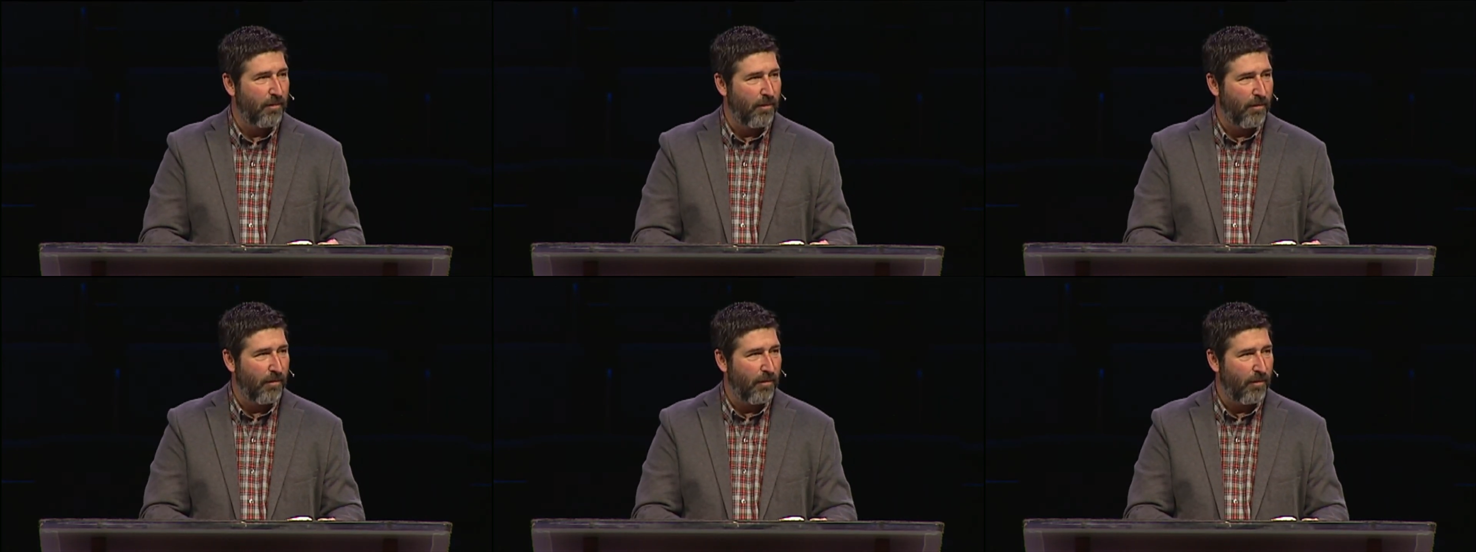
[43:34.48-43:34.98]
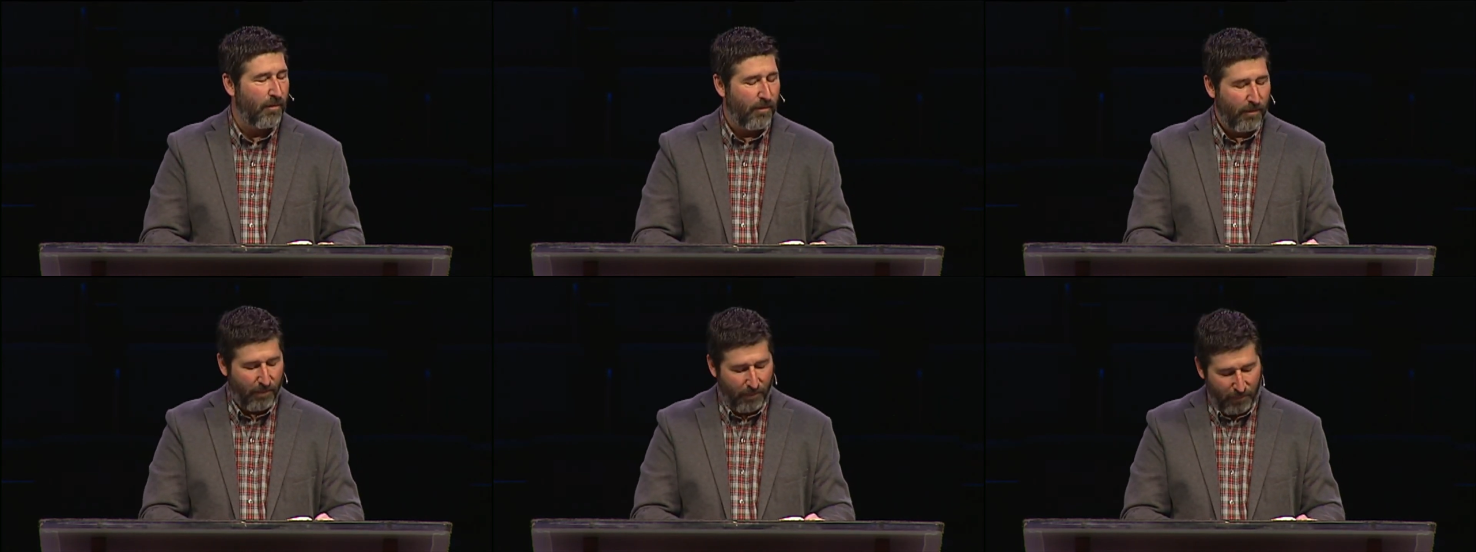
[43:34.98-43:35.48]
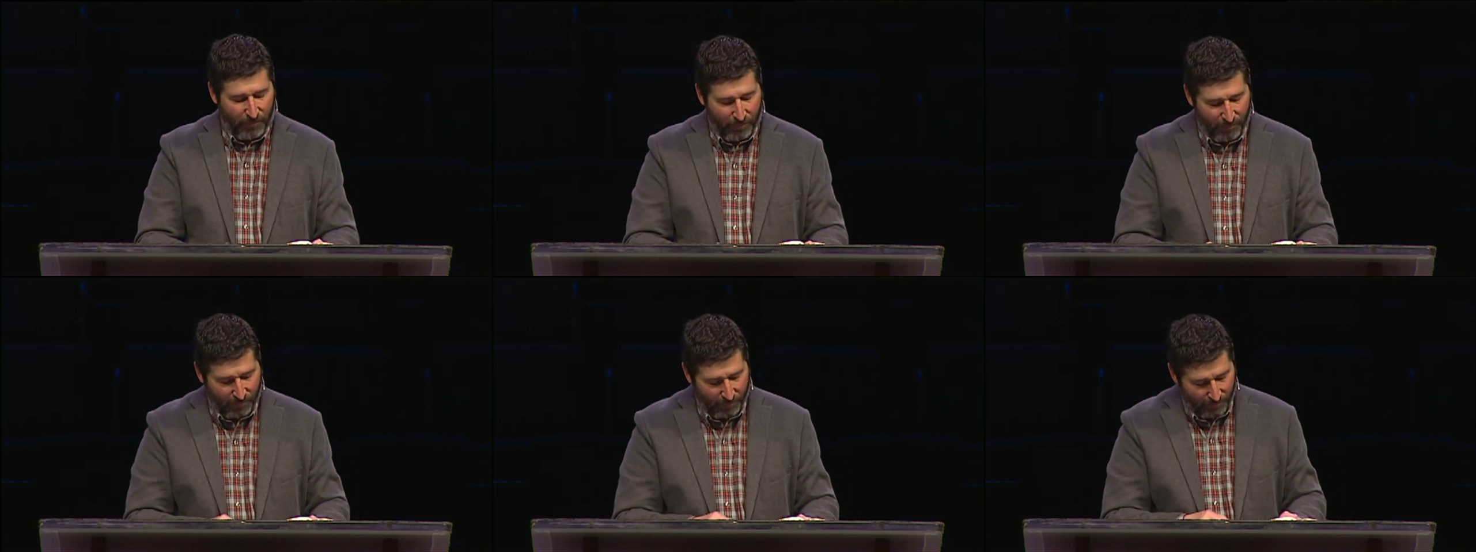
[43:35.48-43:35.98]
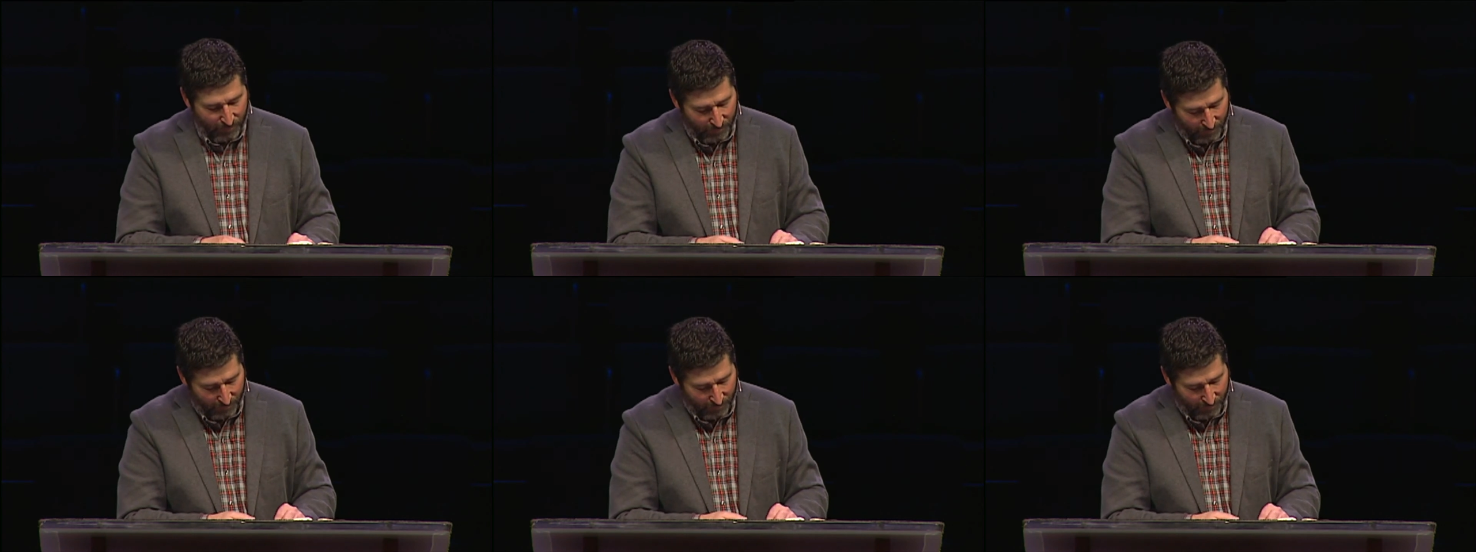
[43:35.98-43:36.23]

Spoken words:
(no one is talking)